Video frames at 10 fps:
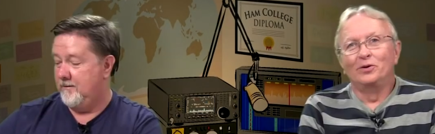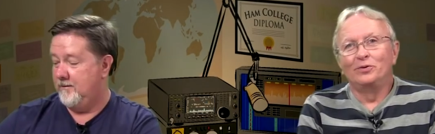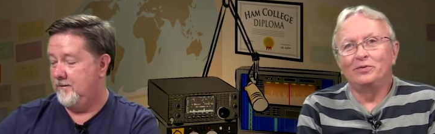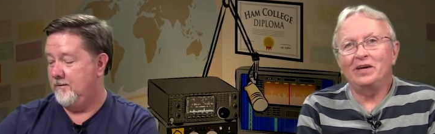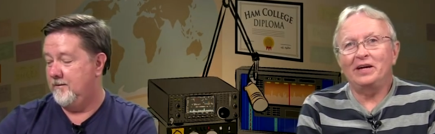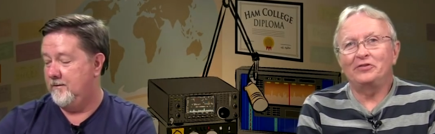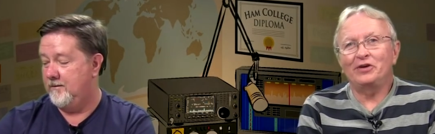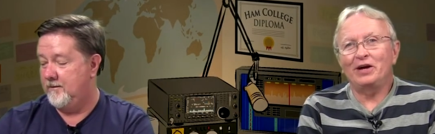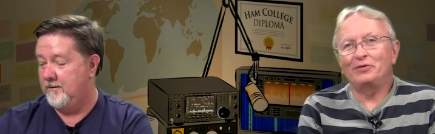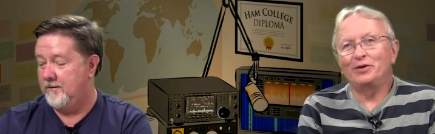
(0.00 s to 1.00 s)
Speaker 1: we've got a
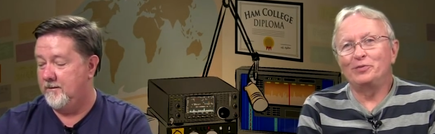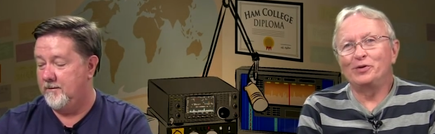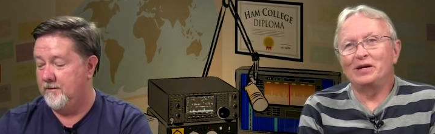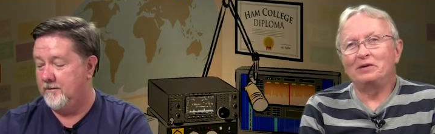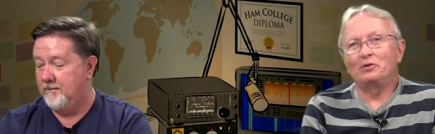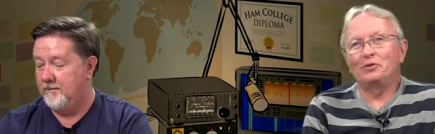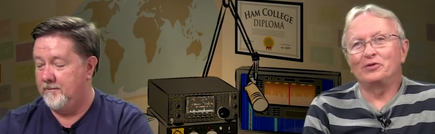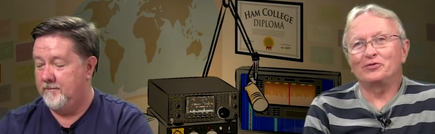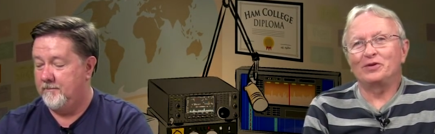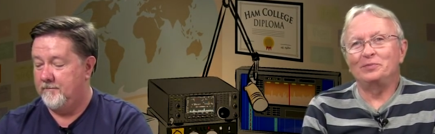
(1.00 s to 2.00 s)
chat room whenever
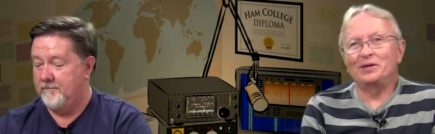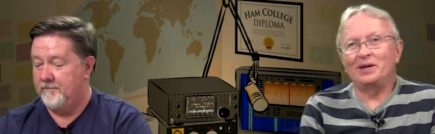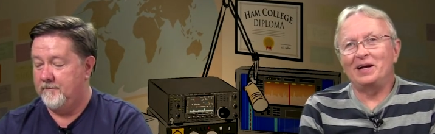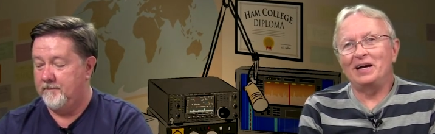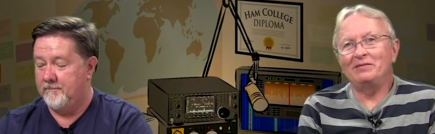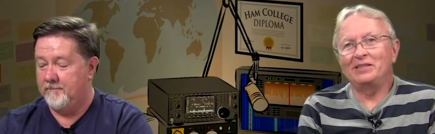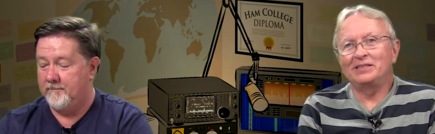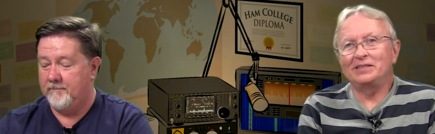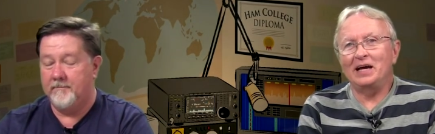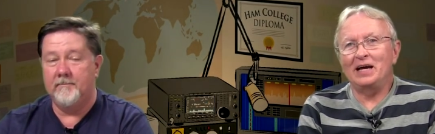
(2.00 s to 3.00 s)
we're streaming live.
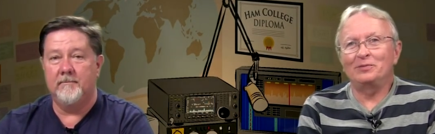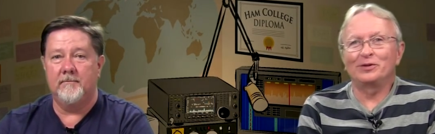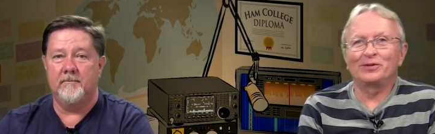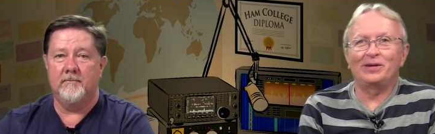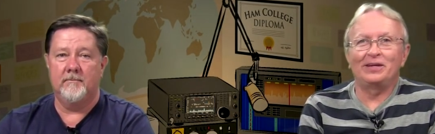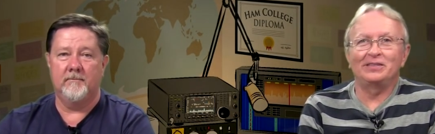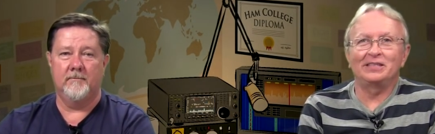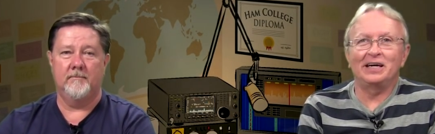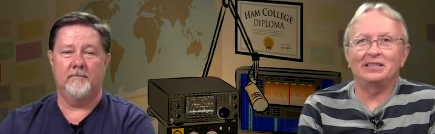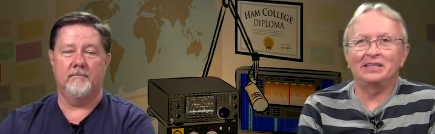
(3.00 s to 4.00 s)
It's at
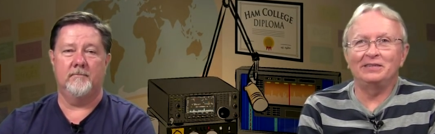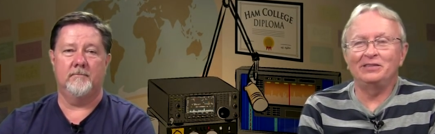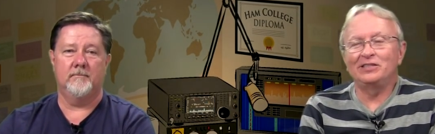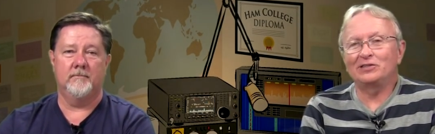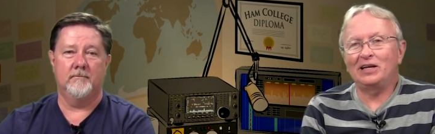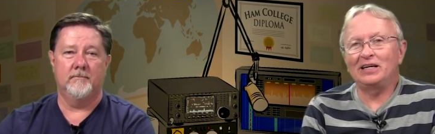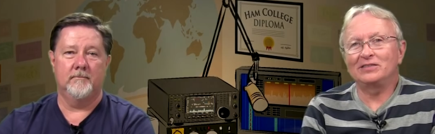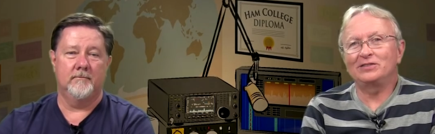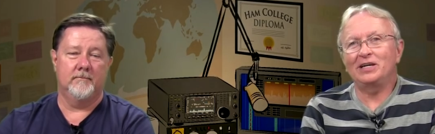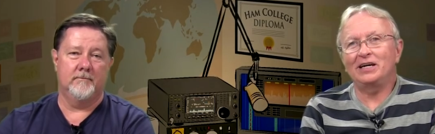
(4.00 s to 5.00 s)
amateurlogic.tv
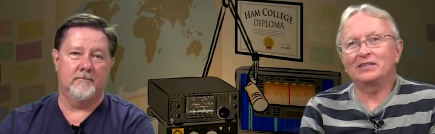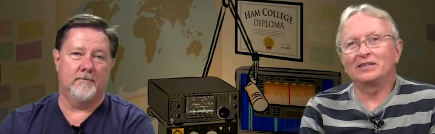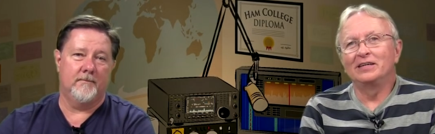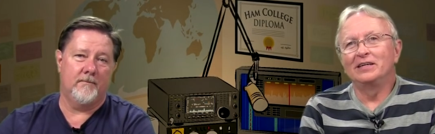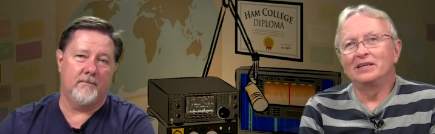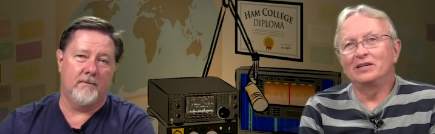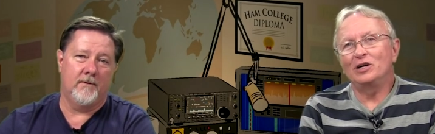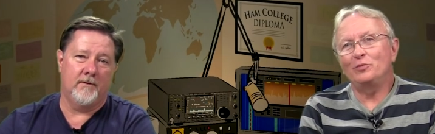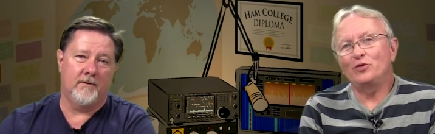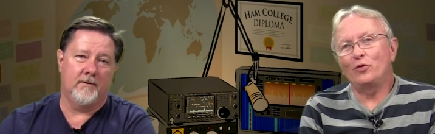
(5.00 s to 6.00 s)
slash chat.
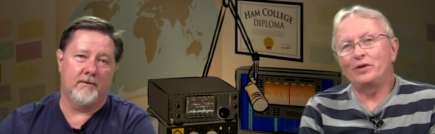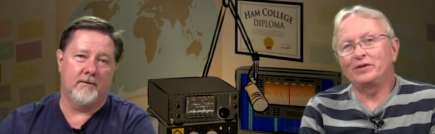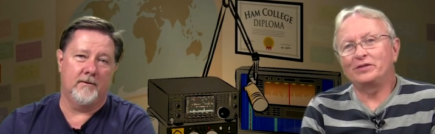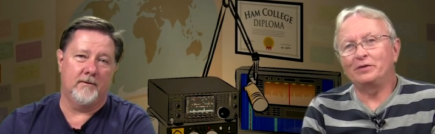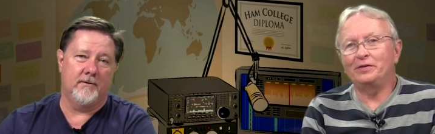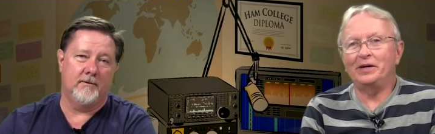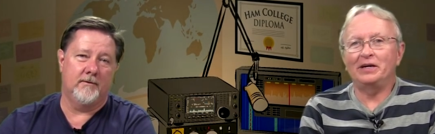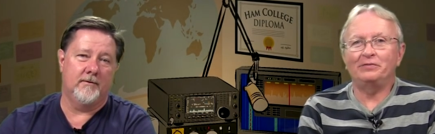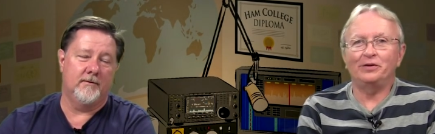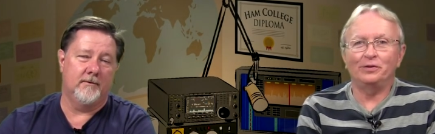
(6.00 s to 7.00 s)
Come join us over
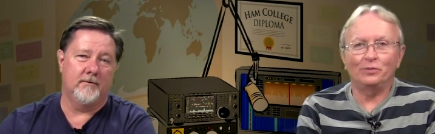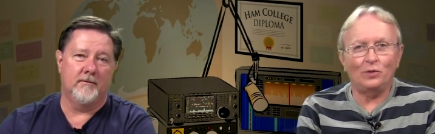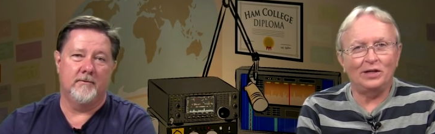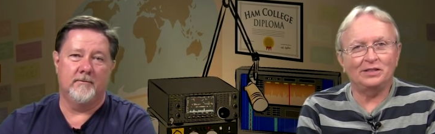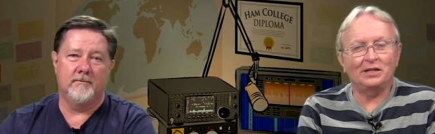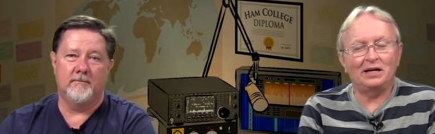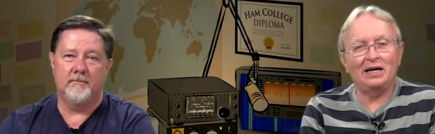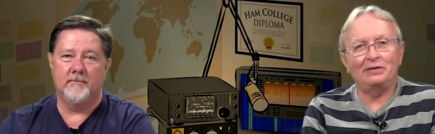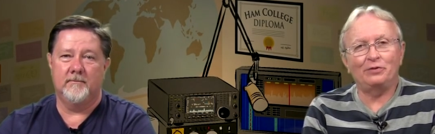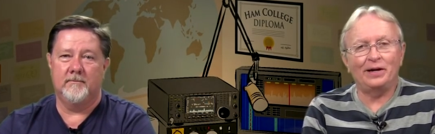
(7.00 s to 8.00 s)
there if you're watching
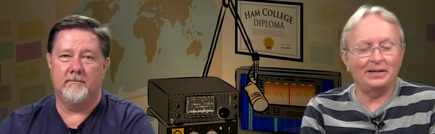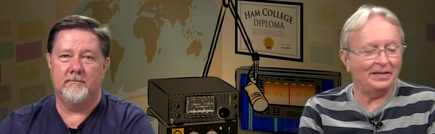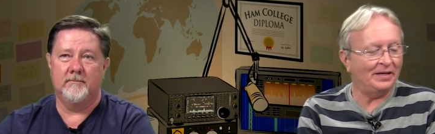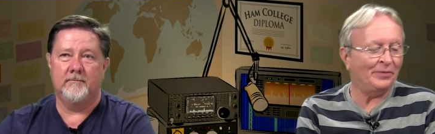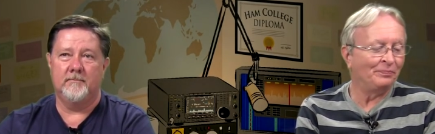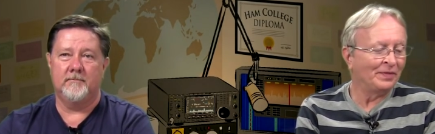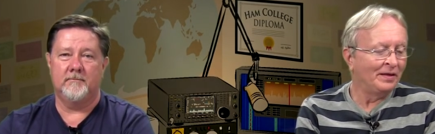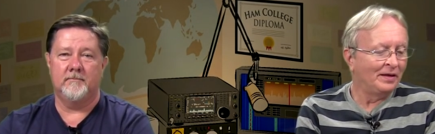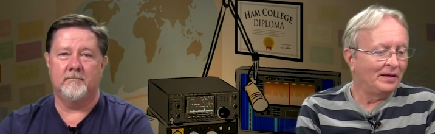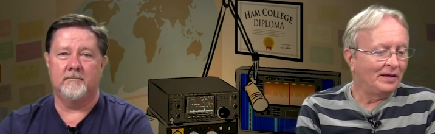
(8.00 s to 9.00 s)
live right now.
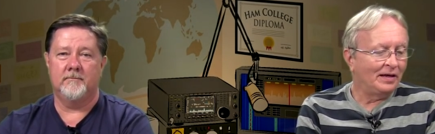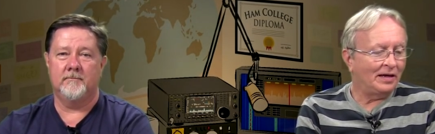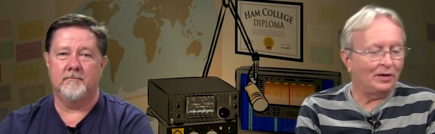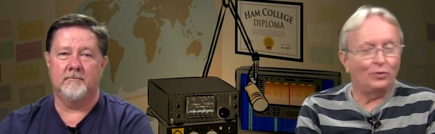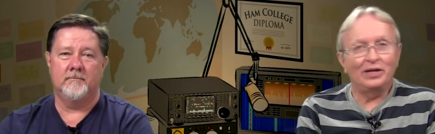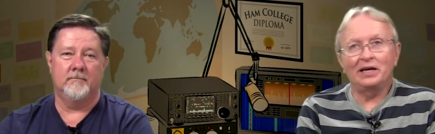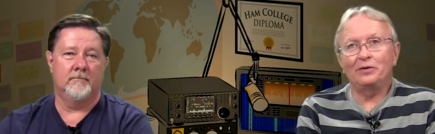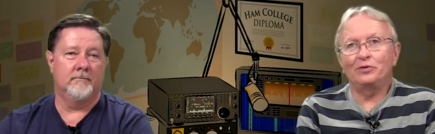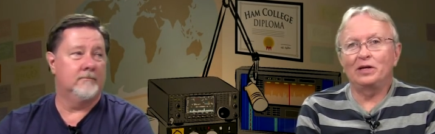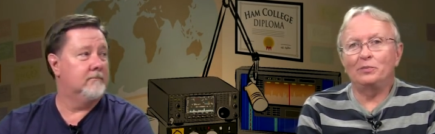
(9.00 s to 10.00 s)
Uh, we
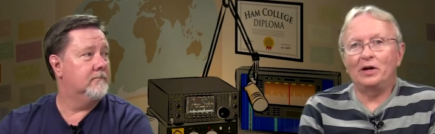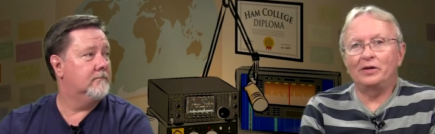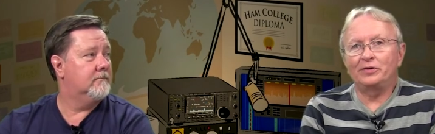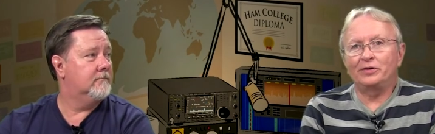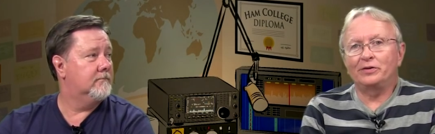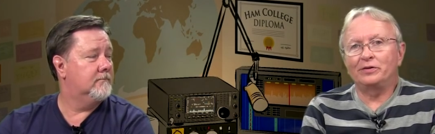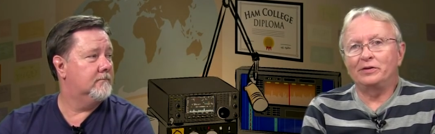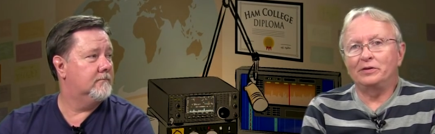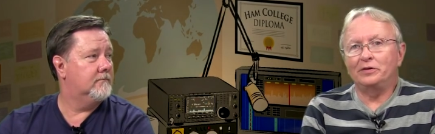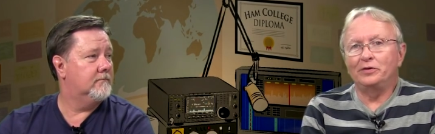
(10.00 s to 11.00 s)
can't really monitor
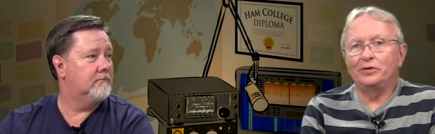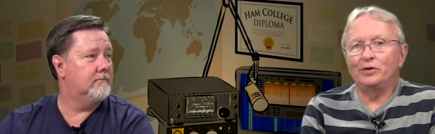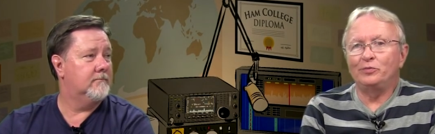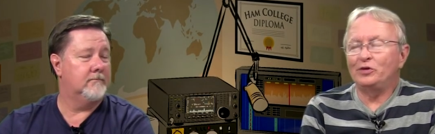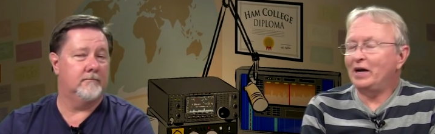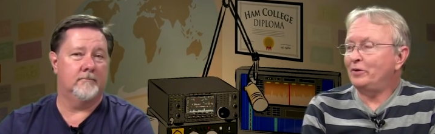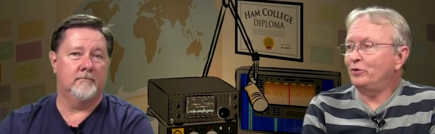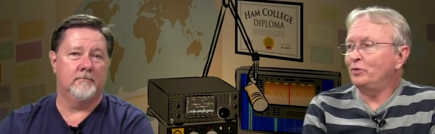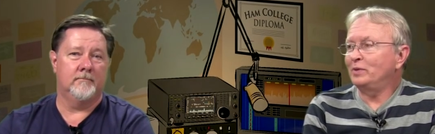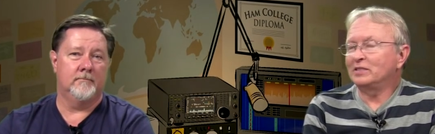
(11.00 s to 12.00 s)
the YouTube chat
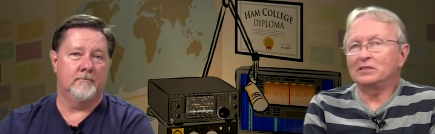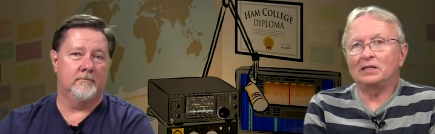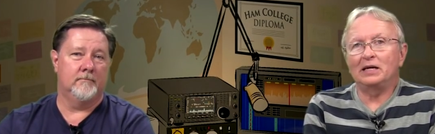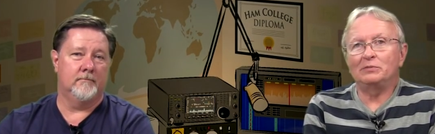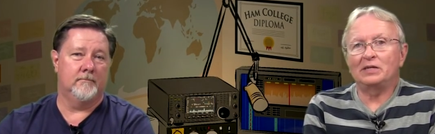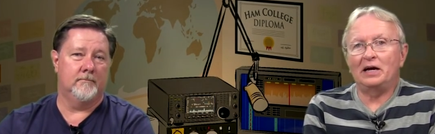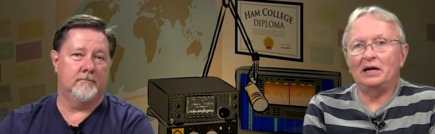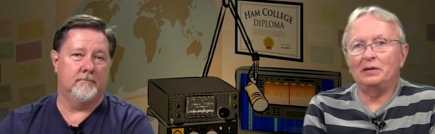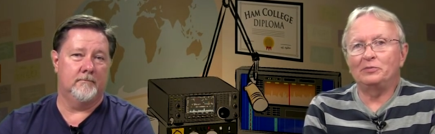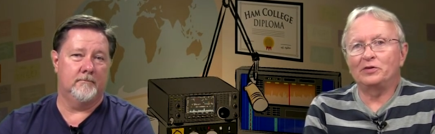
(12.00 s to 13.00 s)
room at the same
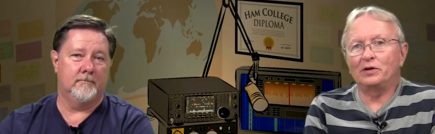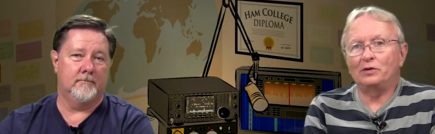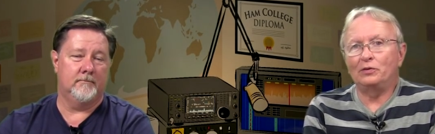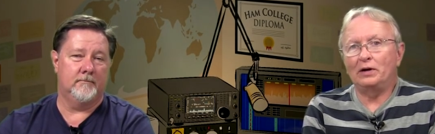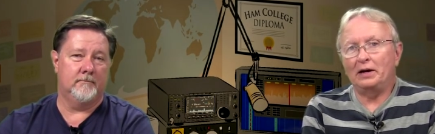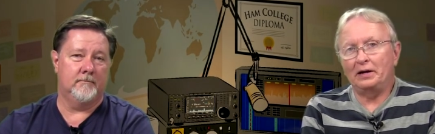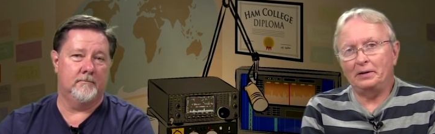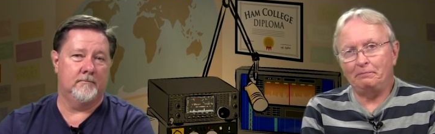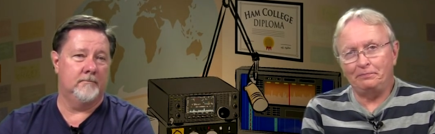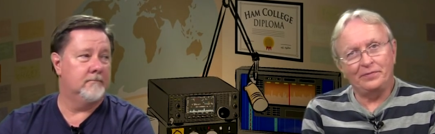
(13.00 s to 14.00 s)
time, so
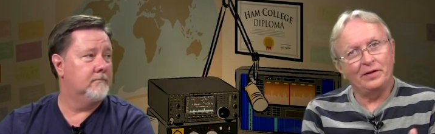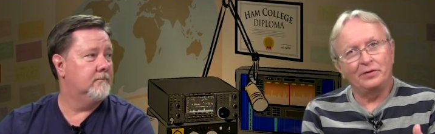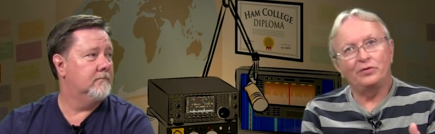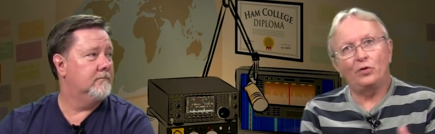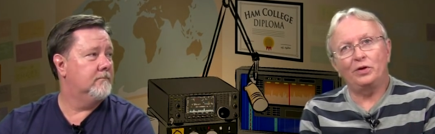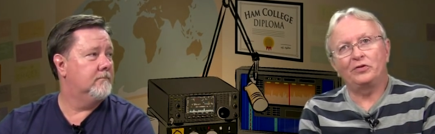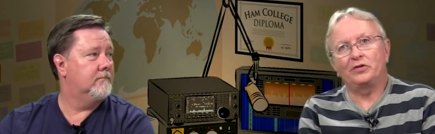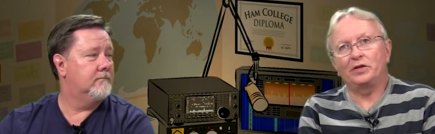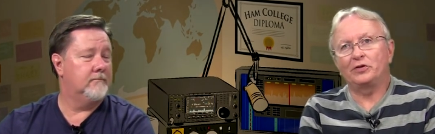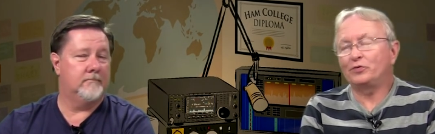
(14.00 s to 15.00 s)
um, join us
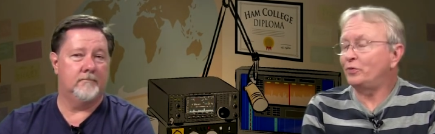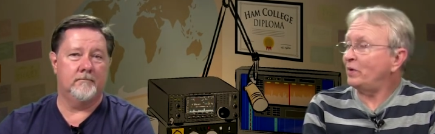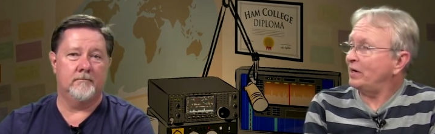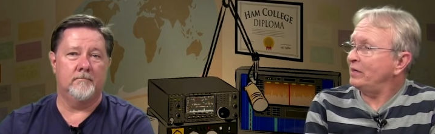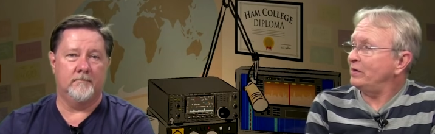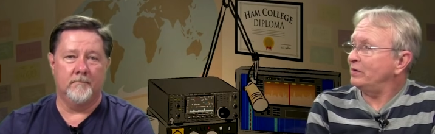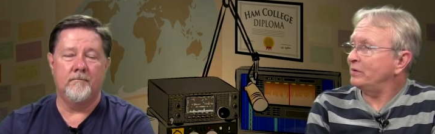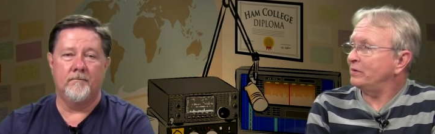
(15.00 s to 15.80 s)
at this one right here.